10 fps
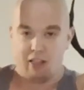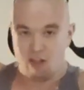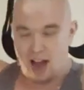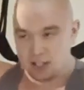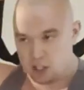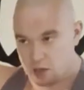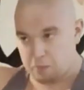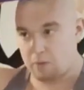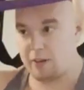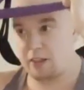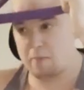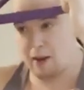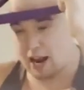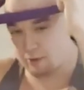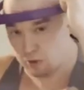That's to prevent the
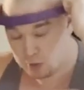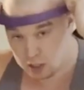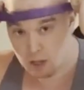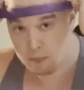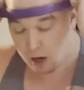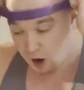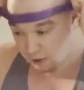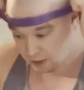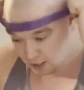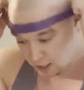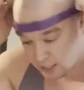band from slipping off because the